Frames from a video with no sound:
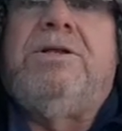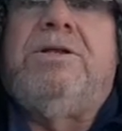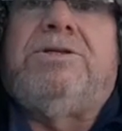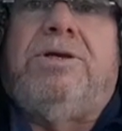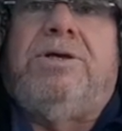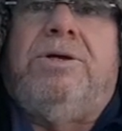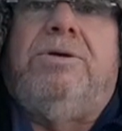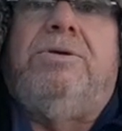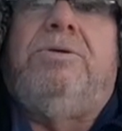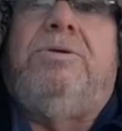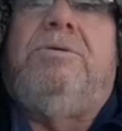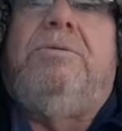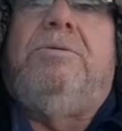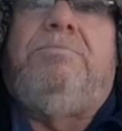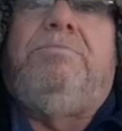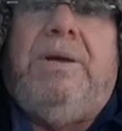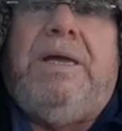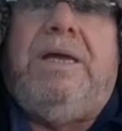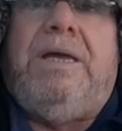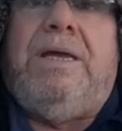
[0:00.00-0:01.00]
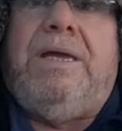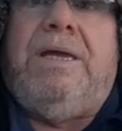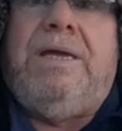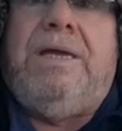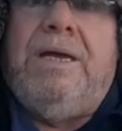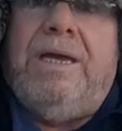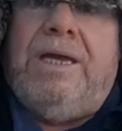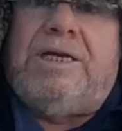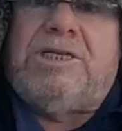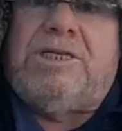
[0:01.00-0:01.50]
to be
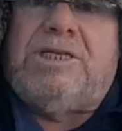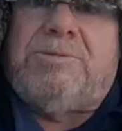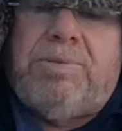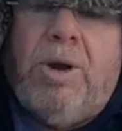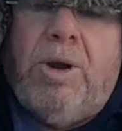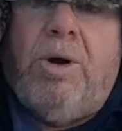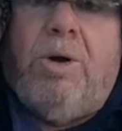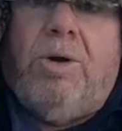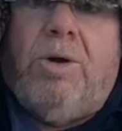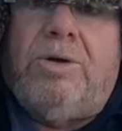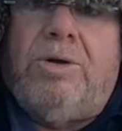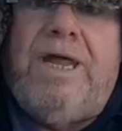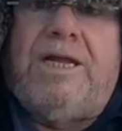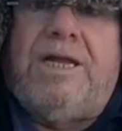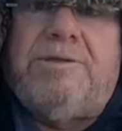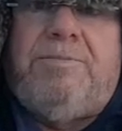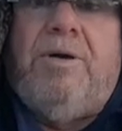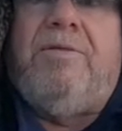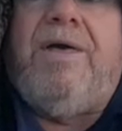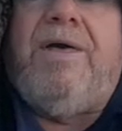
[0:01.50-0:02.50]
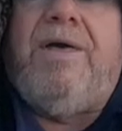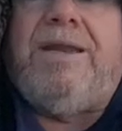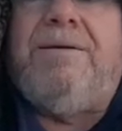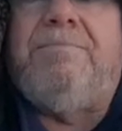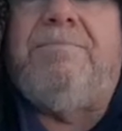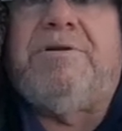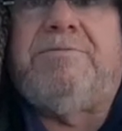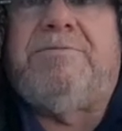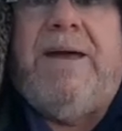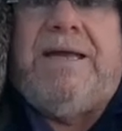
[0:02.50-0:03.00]
explored. Now, to put that
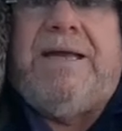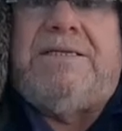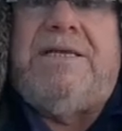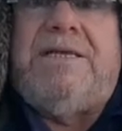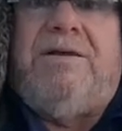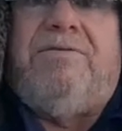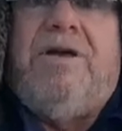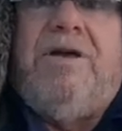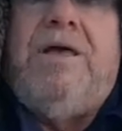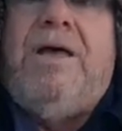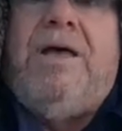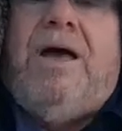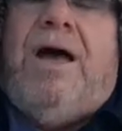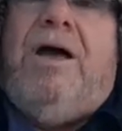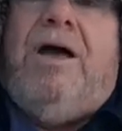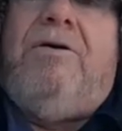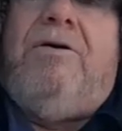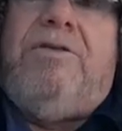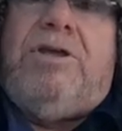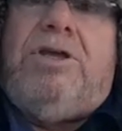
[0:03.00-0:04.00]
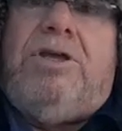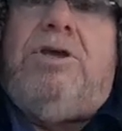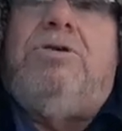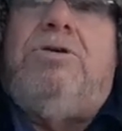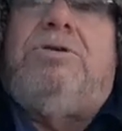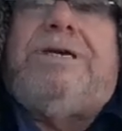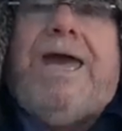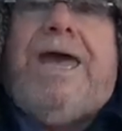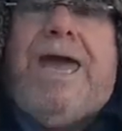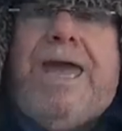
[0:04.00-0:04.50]
in perspective,
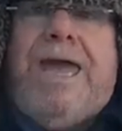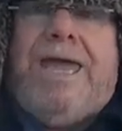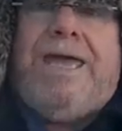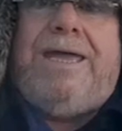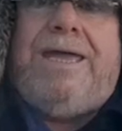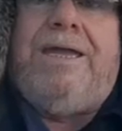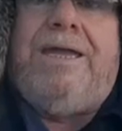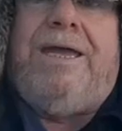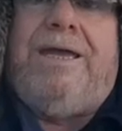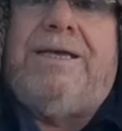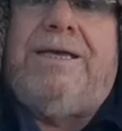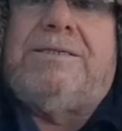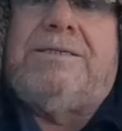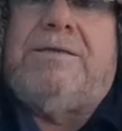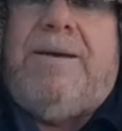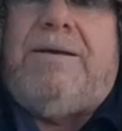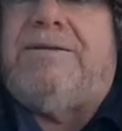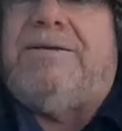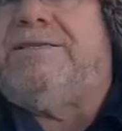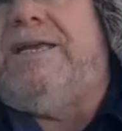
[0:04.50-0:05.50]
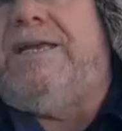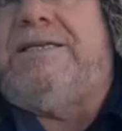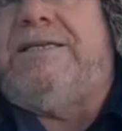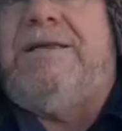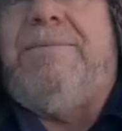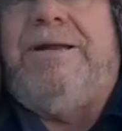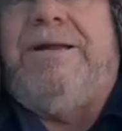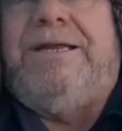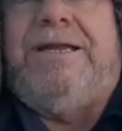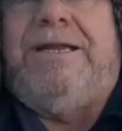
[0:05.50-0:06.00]
the UK is about
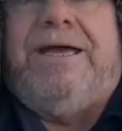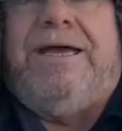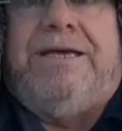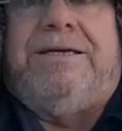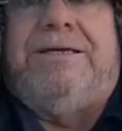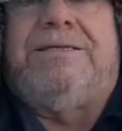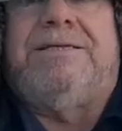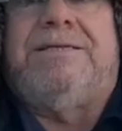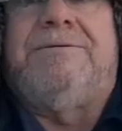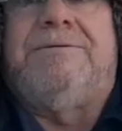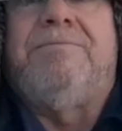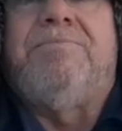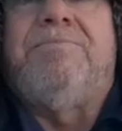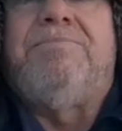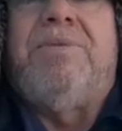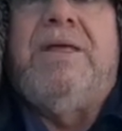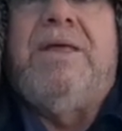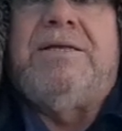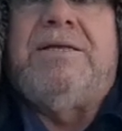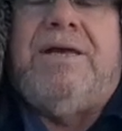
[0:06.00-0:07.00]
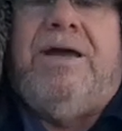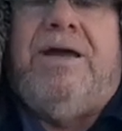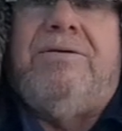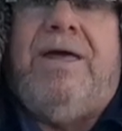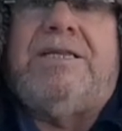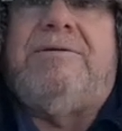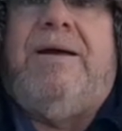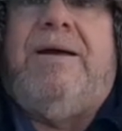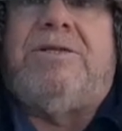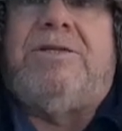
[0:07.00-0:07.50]
60 million acres. So
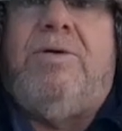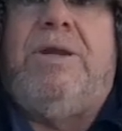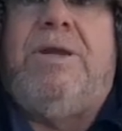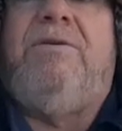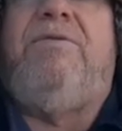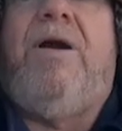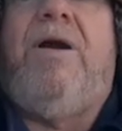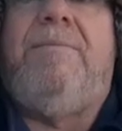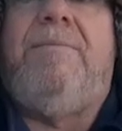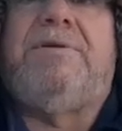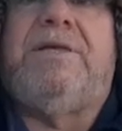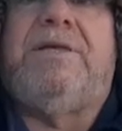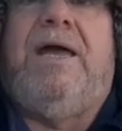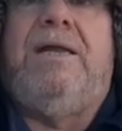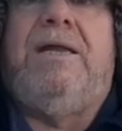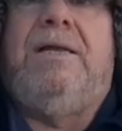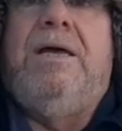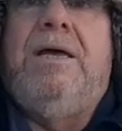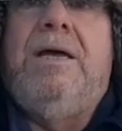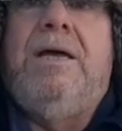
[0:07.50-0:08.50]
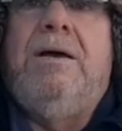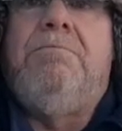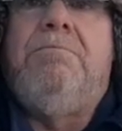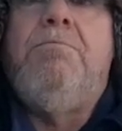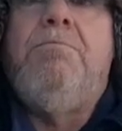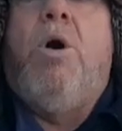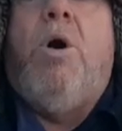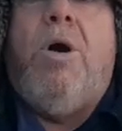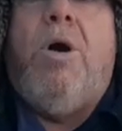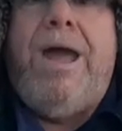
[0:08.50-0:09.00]
that's about 25%
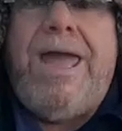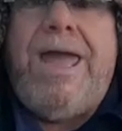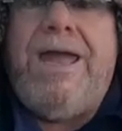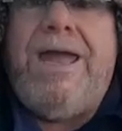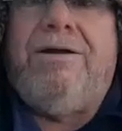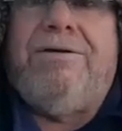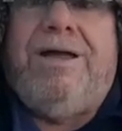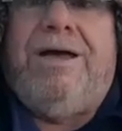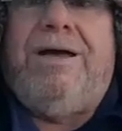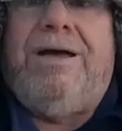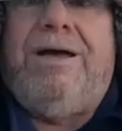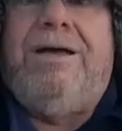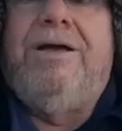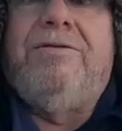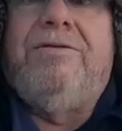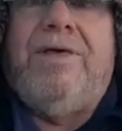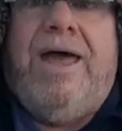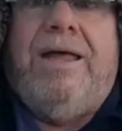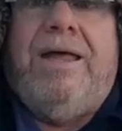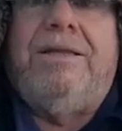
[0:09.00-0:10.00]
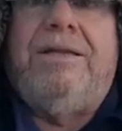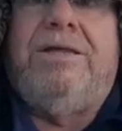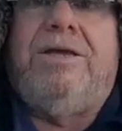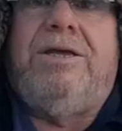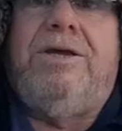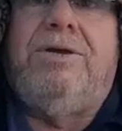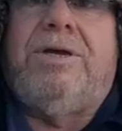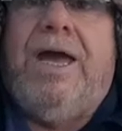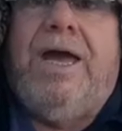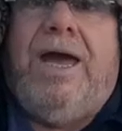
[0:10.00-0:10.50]
more area than
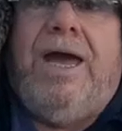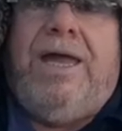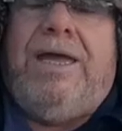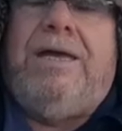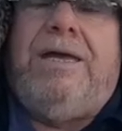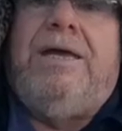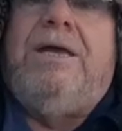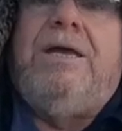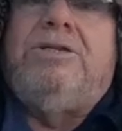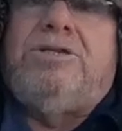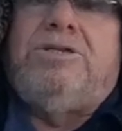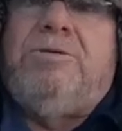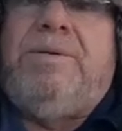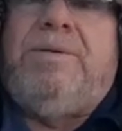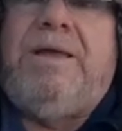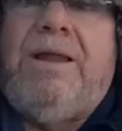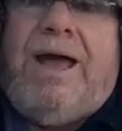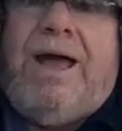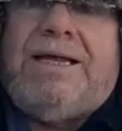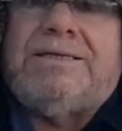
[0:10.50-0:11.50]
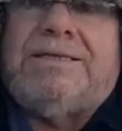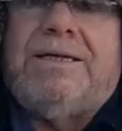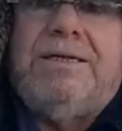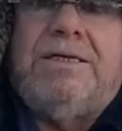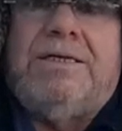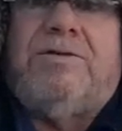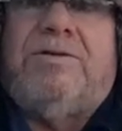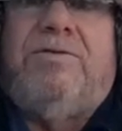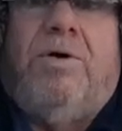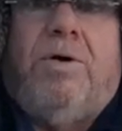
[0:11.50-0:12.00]
the UK to be
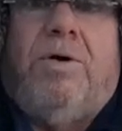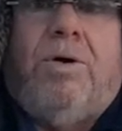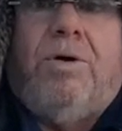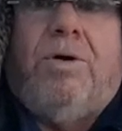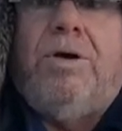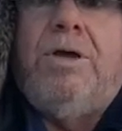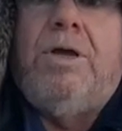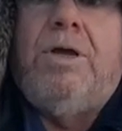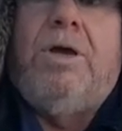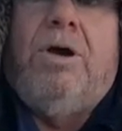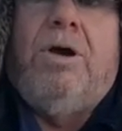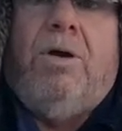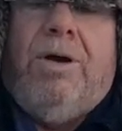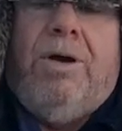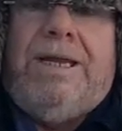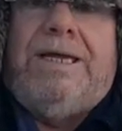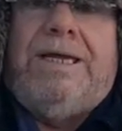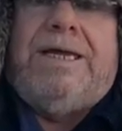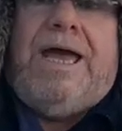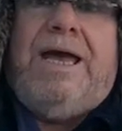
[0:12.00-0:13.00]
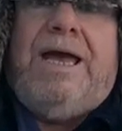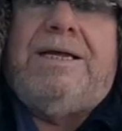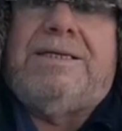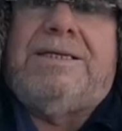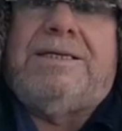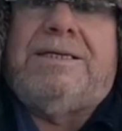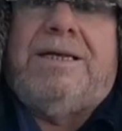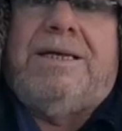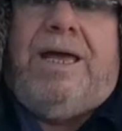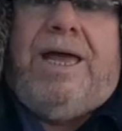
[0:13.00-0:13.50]
licensed for oil and
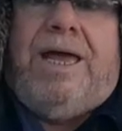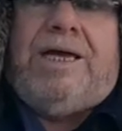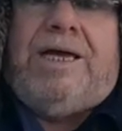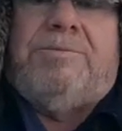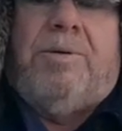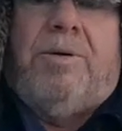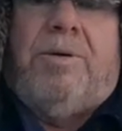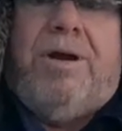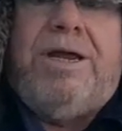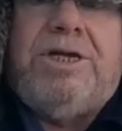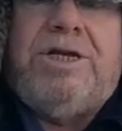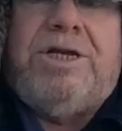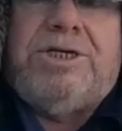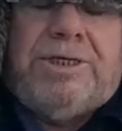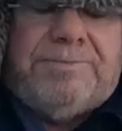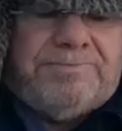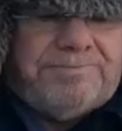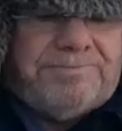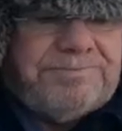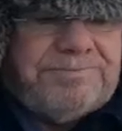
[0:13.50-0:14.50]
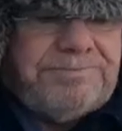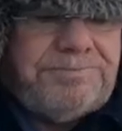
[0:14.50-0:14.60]
gas exploration.